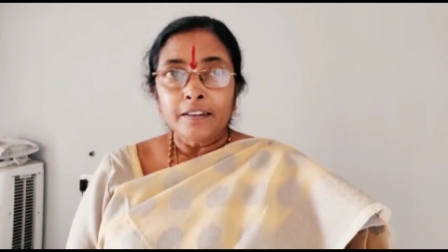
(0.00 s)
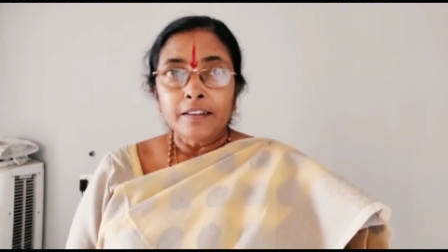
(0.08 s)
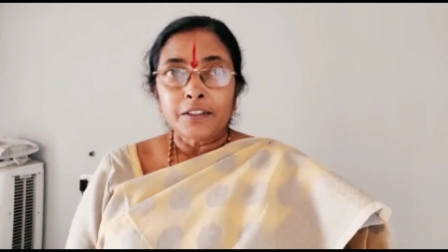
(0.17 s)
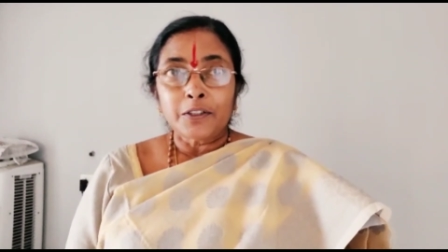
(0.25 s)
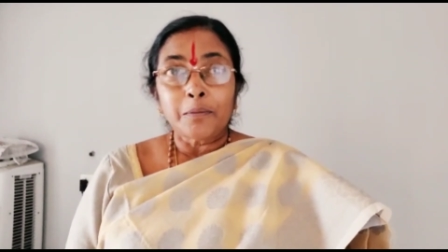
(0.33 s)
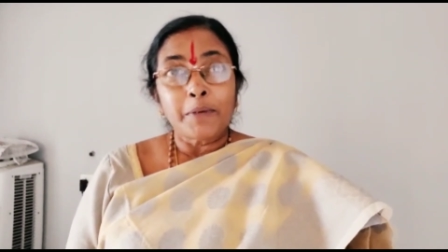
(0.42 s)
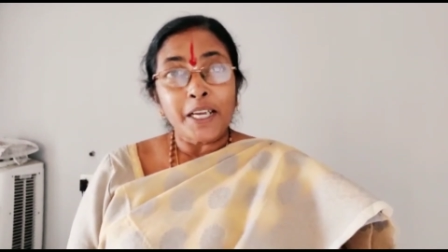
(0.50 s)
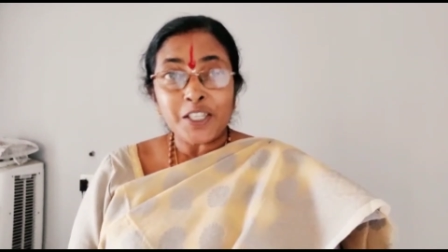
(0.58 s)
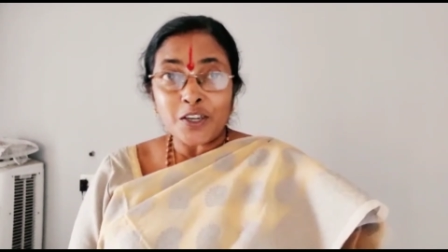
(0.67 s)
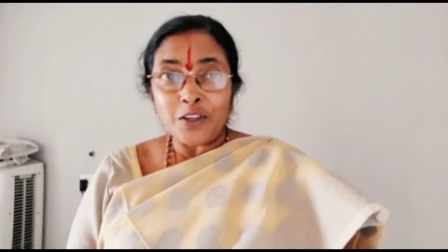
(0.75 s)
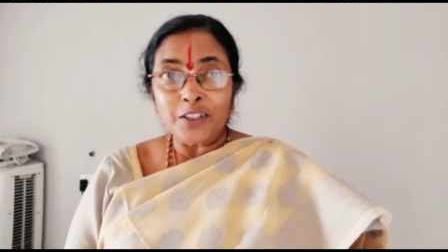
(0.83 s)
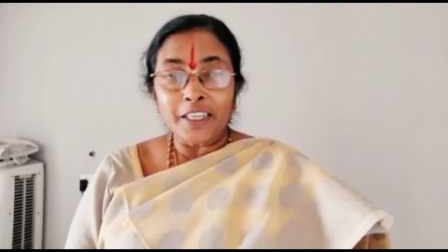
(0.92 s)
So
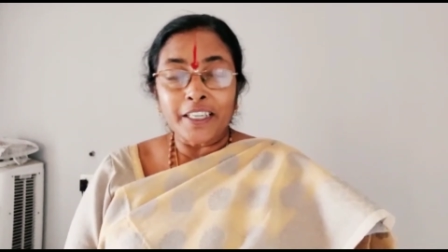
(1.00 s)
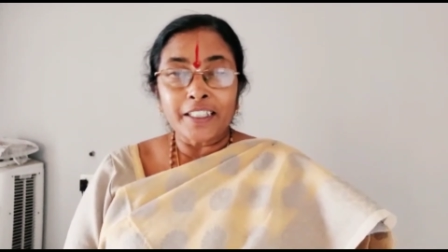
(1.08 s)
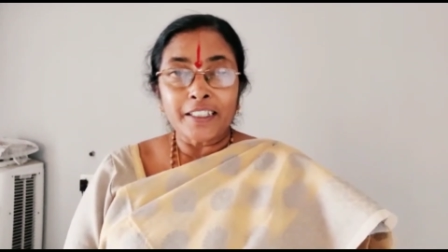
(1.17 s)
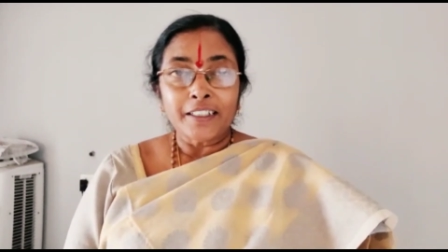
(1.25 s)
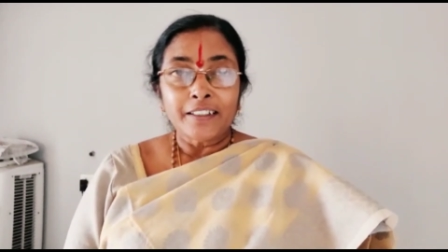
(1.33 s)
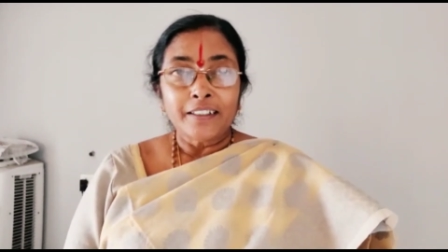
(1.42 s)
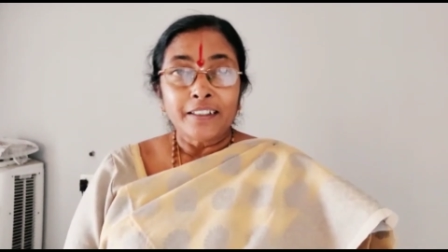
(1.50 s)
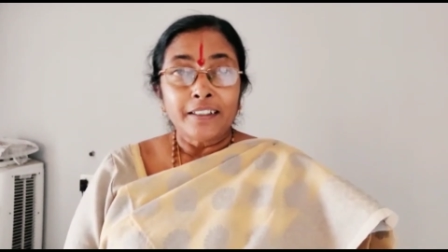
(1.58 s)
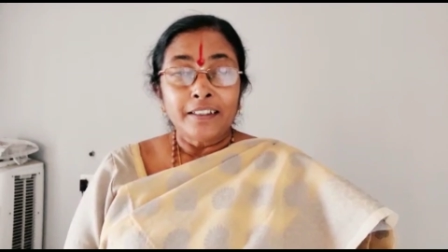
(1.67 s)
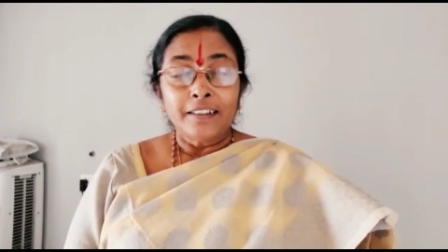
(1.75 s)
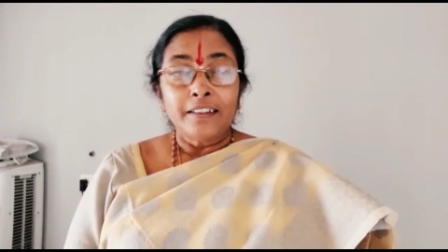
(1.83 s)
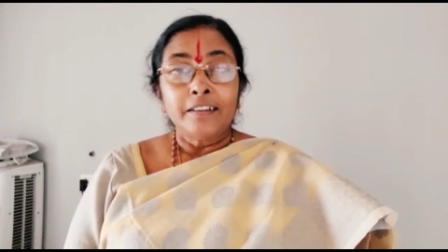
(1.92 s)
based on that,
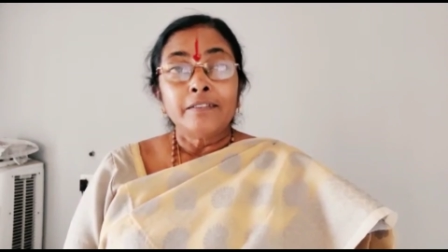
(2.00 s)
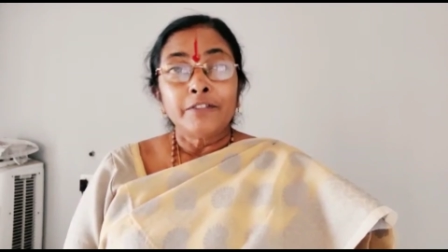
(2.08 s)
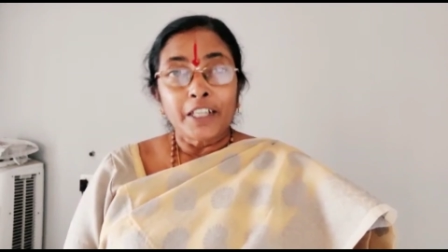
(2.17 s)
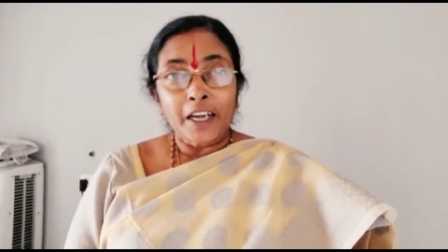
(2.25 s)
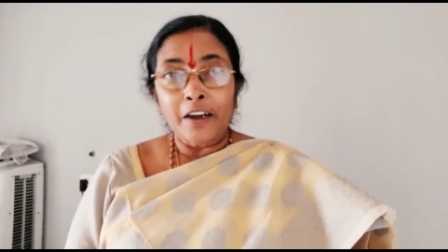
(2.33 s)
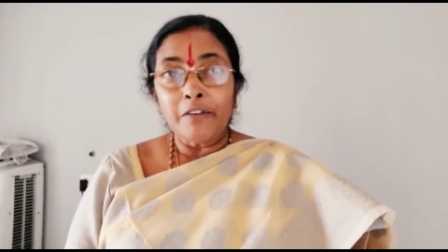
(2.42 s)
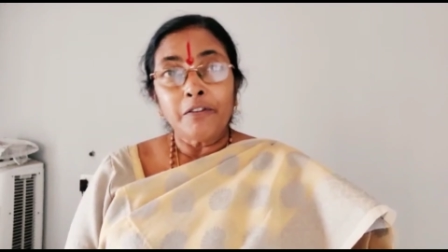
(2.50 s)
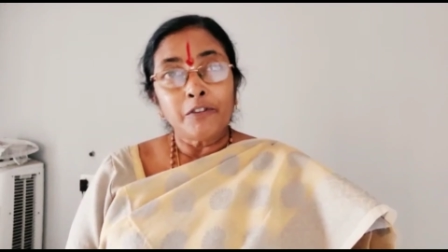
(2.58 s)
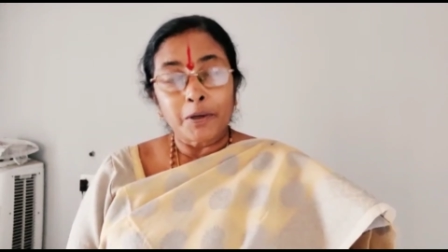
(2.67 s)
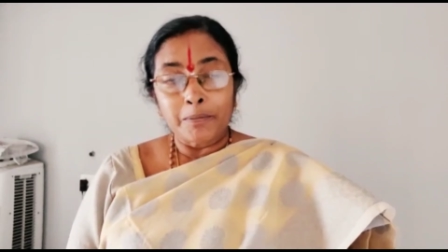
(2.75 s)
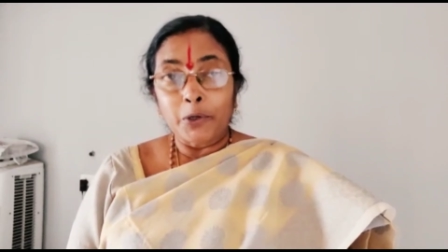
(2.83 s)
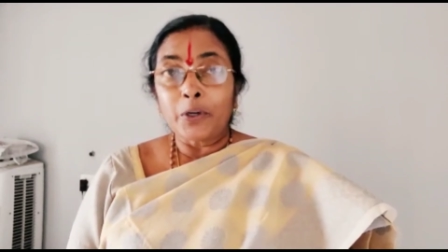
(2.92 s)
we have
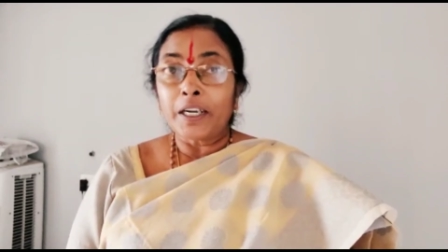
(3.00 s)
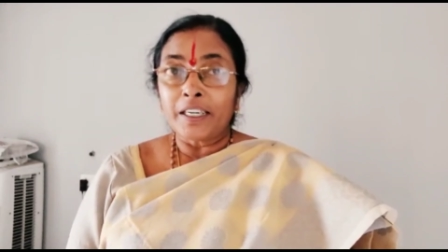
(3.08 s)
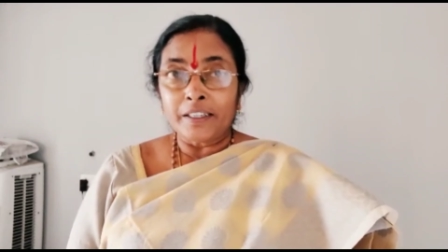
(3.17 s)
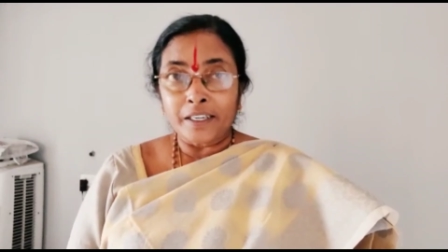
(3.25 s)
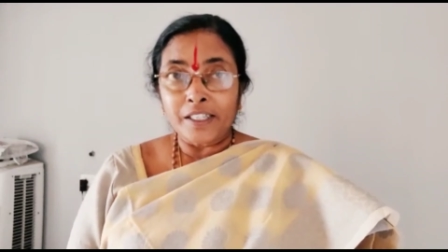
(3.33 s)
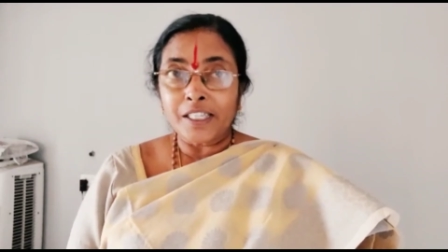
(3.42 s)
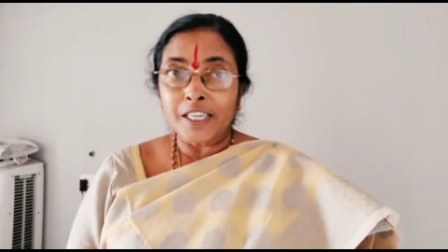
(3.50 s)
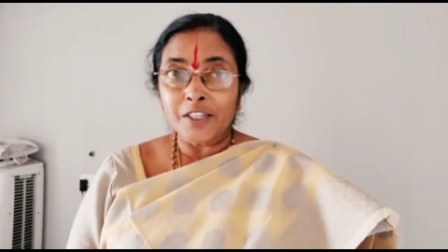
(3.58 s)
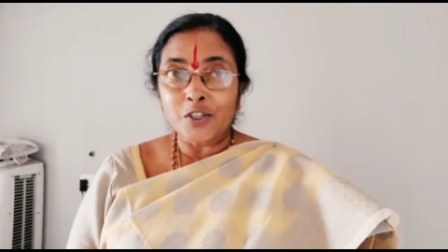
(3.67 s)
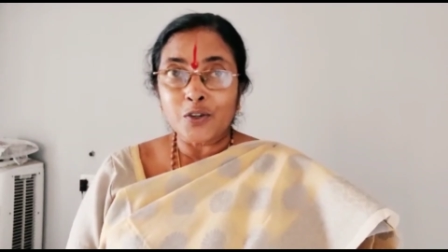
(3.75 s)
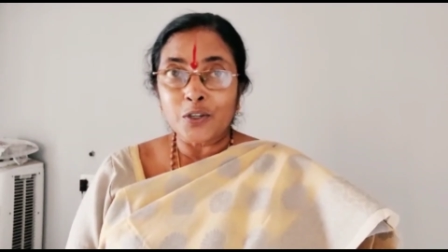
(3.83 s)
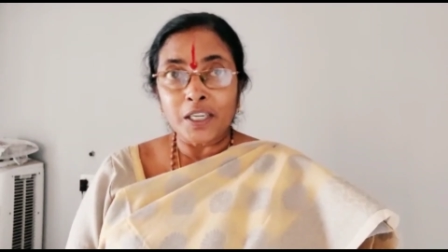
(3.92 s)
one more interesting
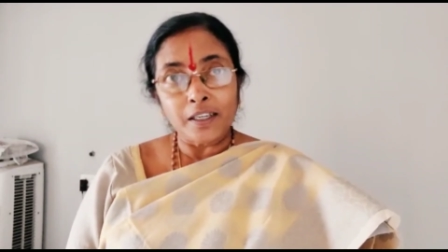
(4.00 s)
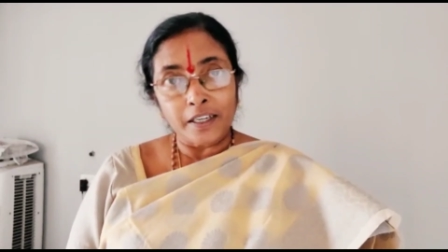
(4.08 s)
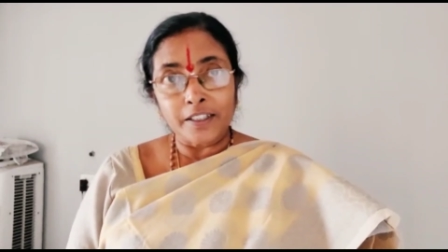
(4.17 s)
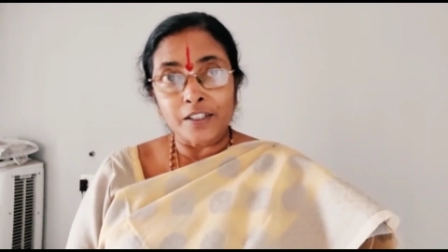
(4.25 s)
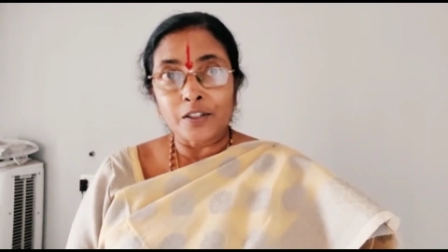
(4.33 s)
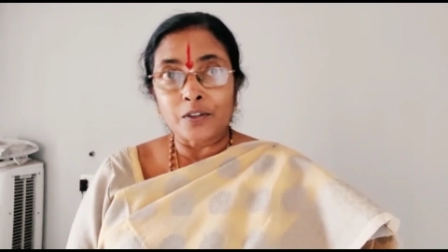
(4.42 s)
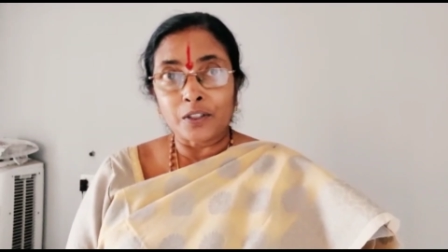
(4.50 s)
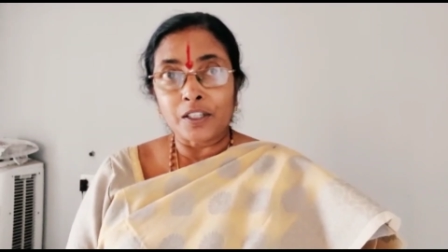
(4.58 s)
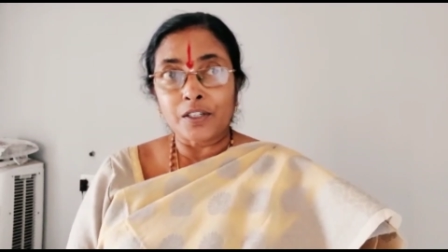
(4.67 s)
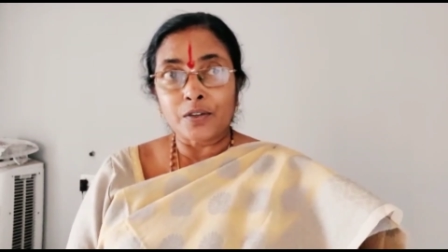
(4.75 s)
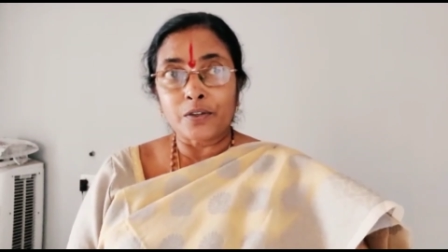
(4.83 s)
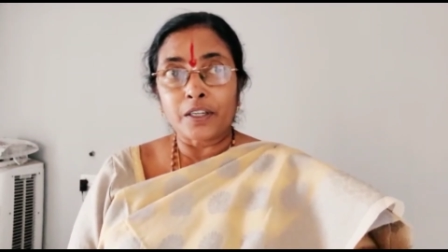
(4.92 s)
story. Let us know the
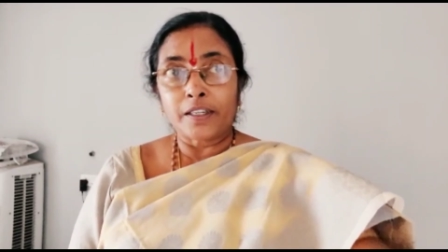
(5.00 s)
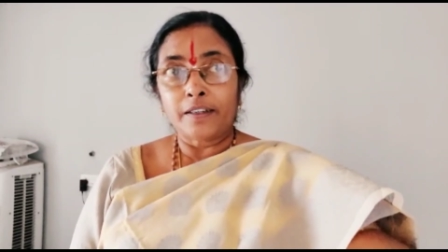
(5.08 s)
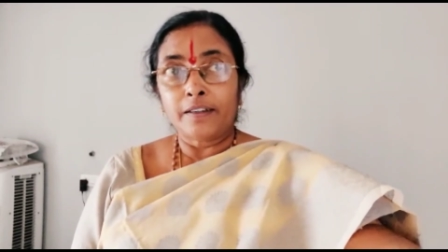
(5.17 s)
story.